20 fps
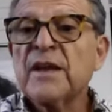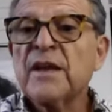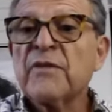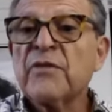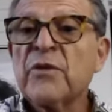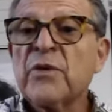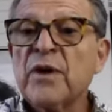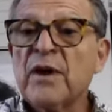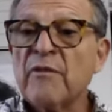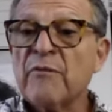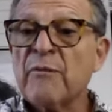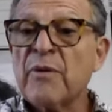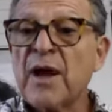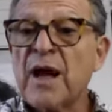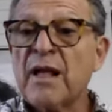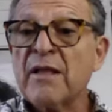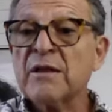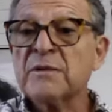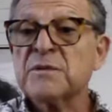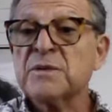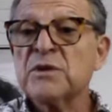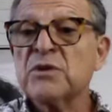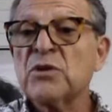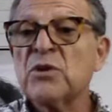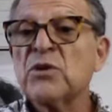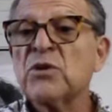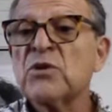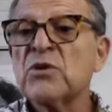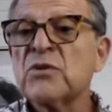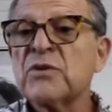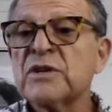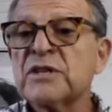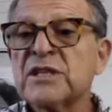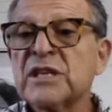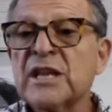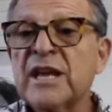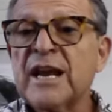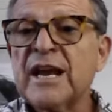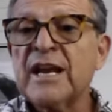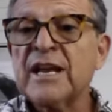If you have polyps in your uterus
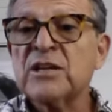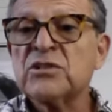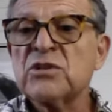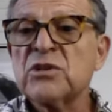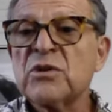lining,